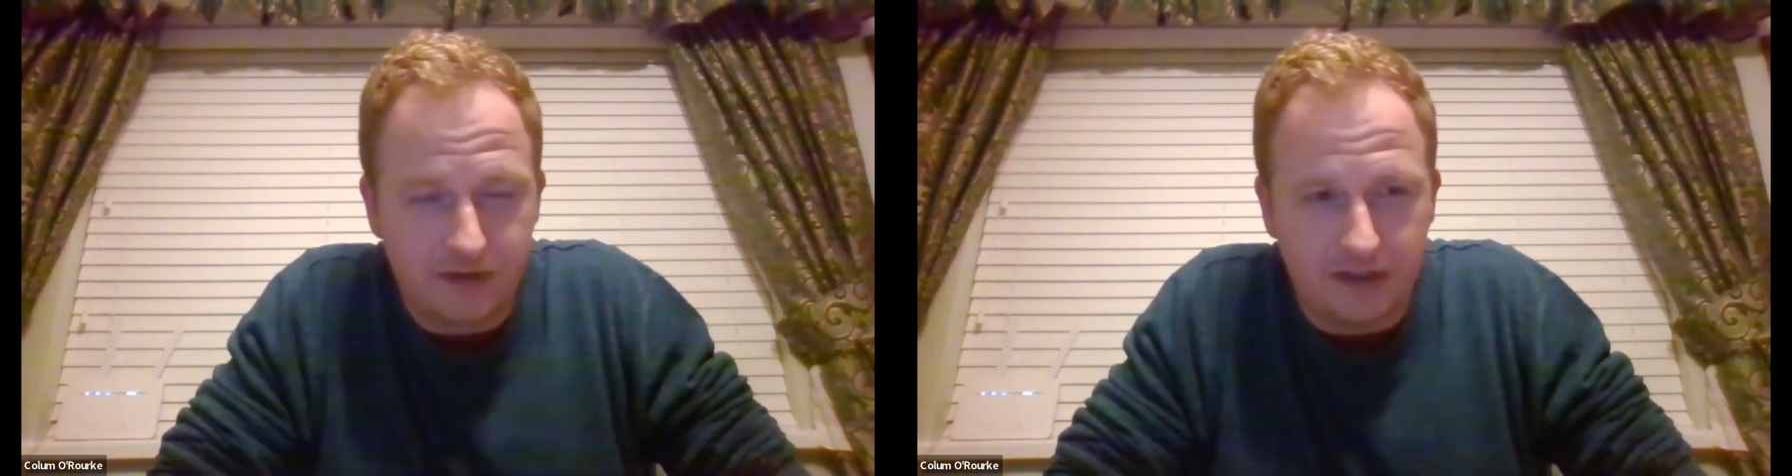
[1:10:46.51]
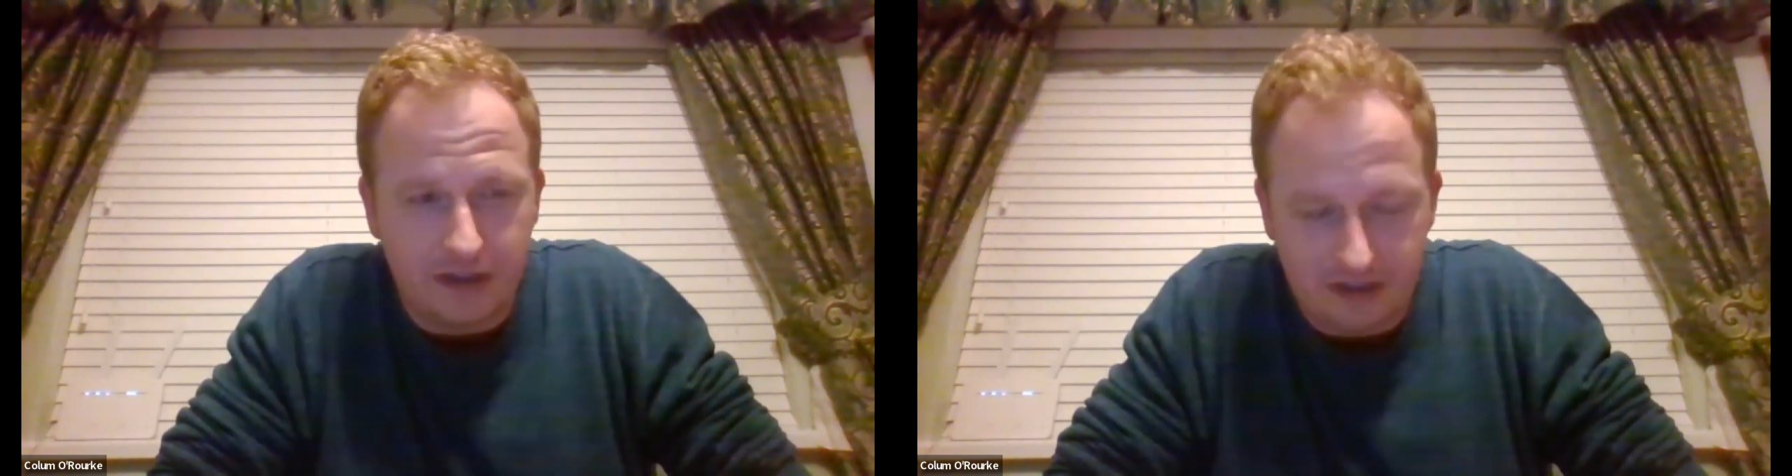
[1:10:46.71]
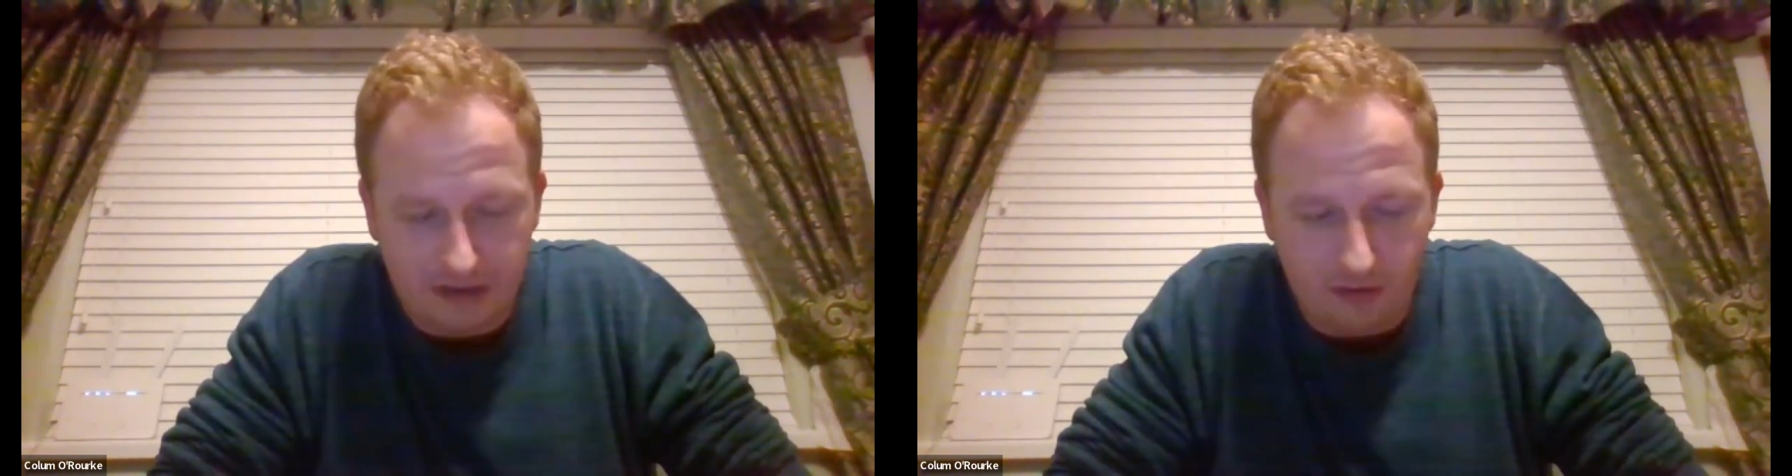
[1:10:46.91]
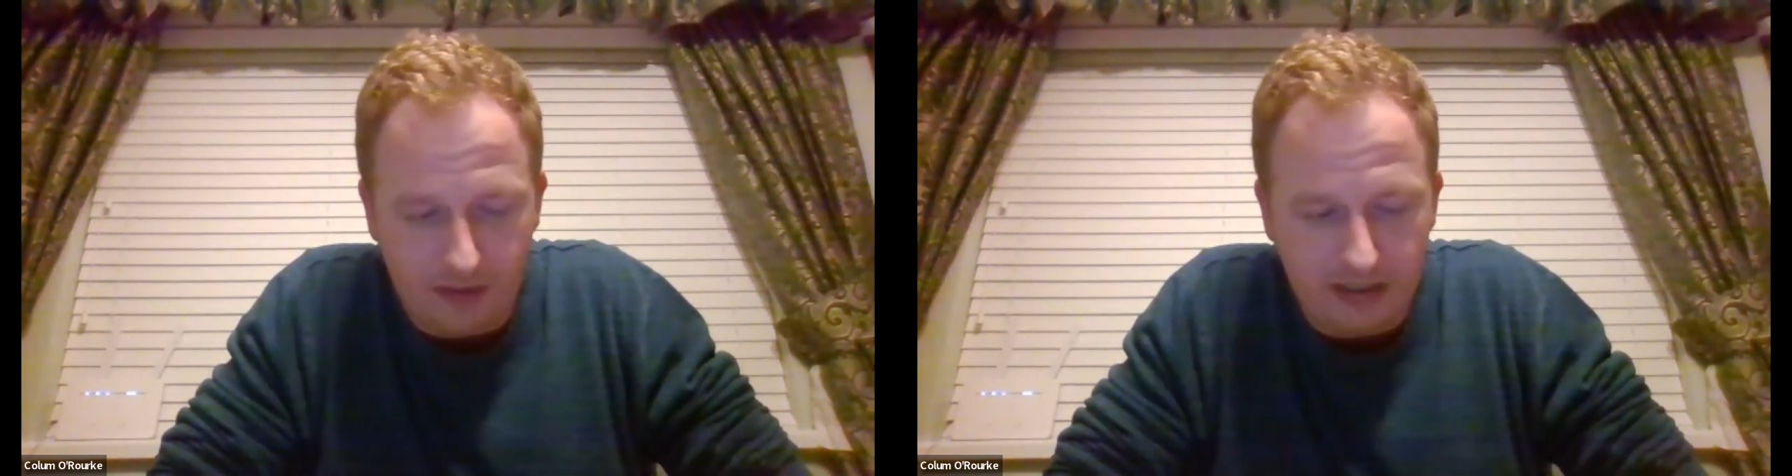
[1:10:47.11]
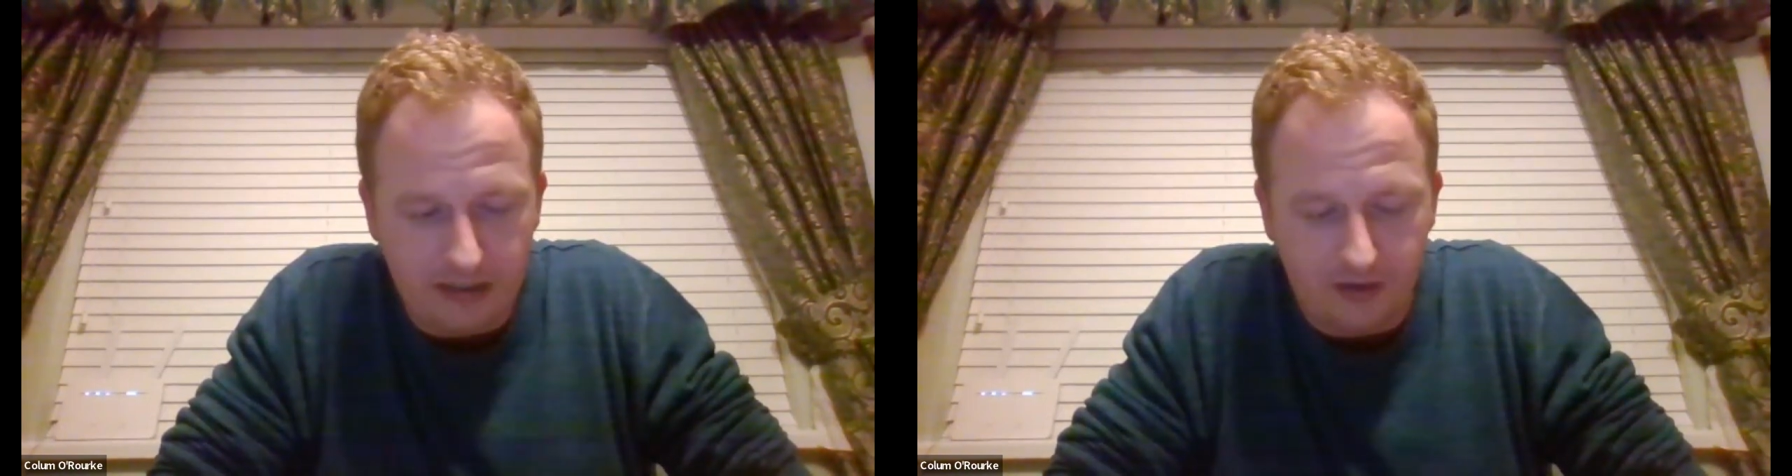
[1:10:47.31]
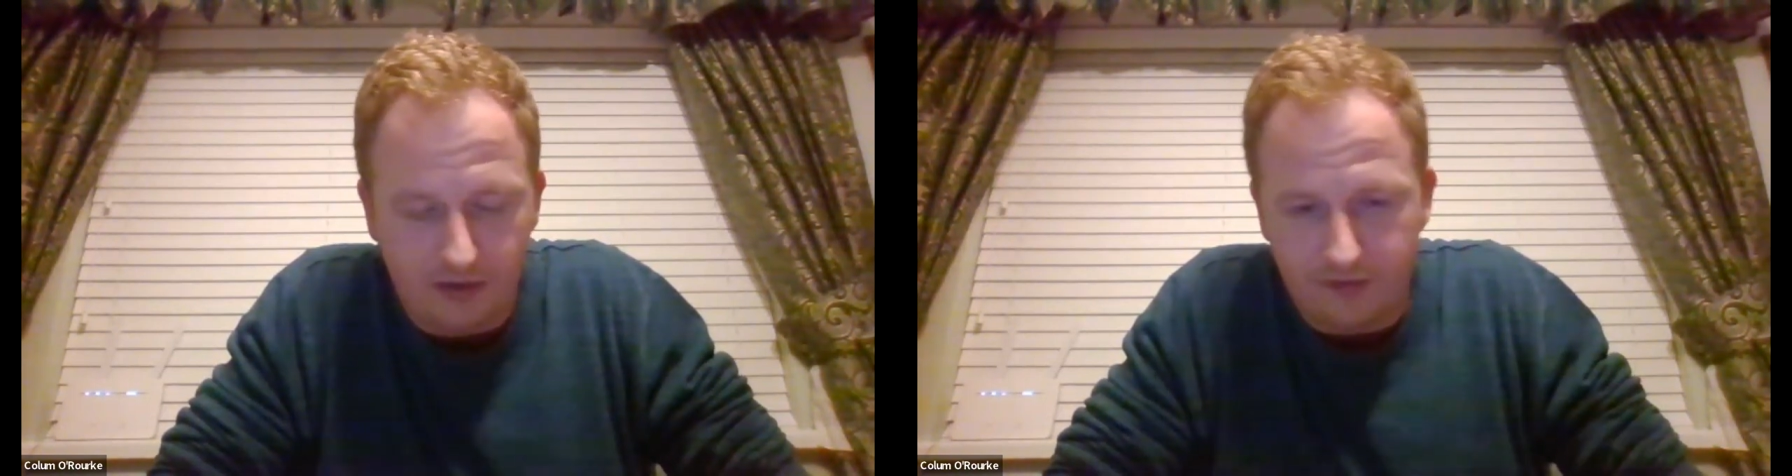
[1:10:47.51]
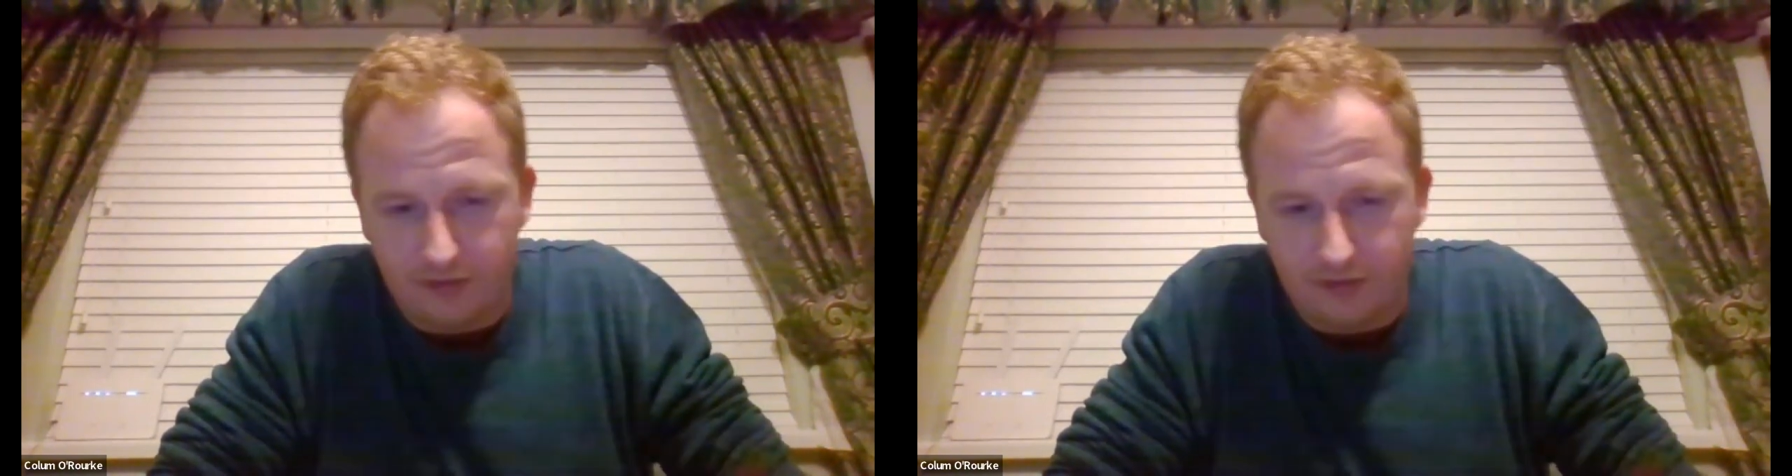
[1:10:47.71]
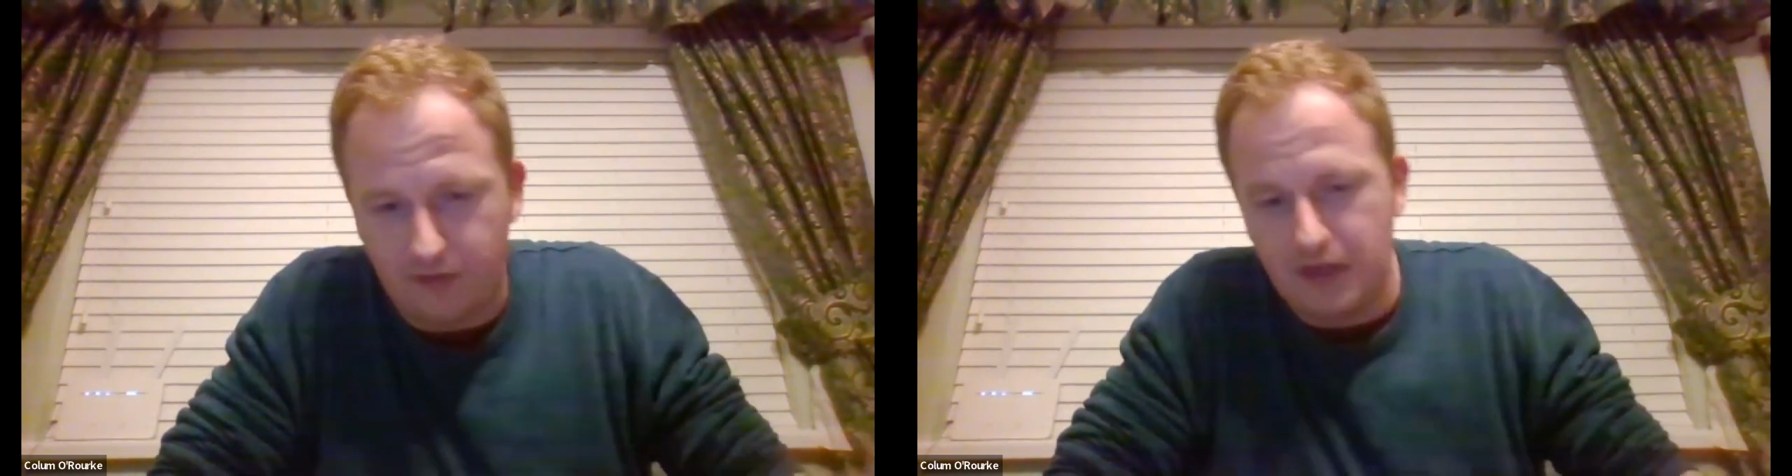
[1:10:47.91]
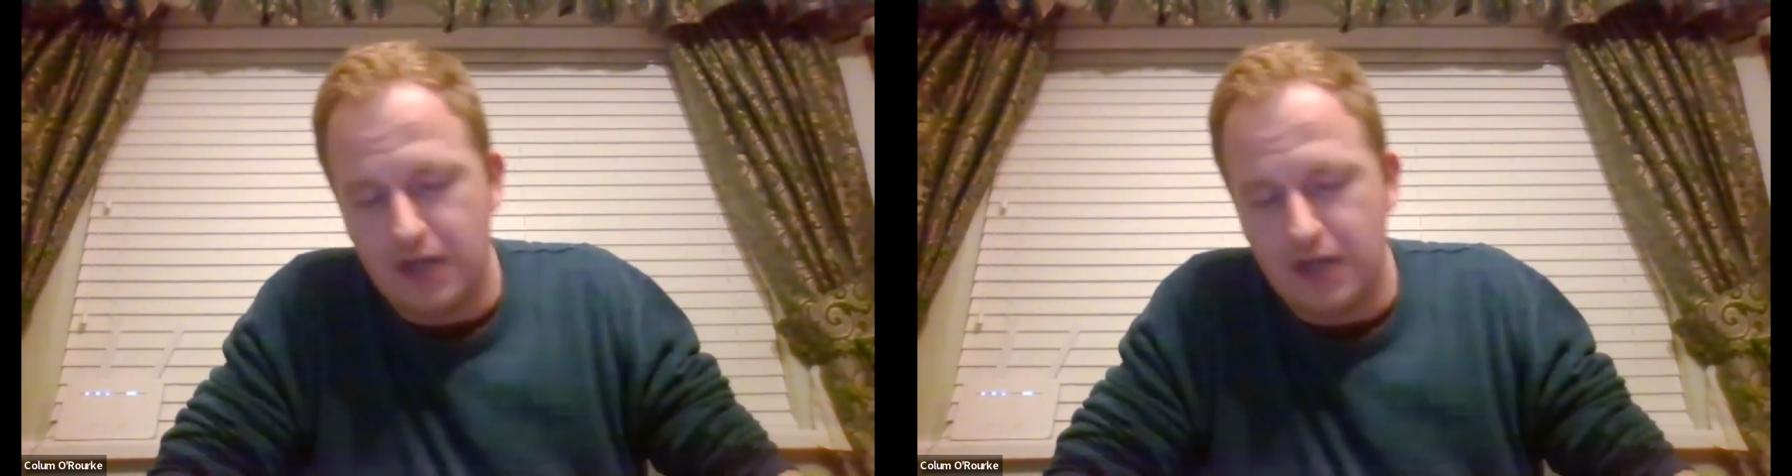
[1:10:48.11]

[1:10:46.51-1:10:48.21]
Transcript: in the 90-year rebellion or for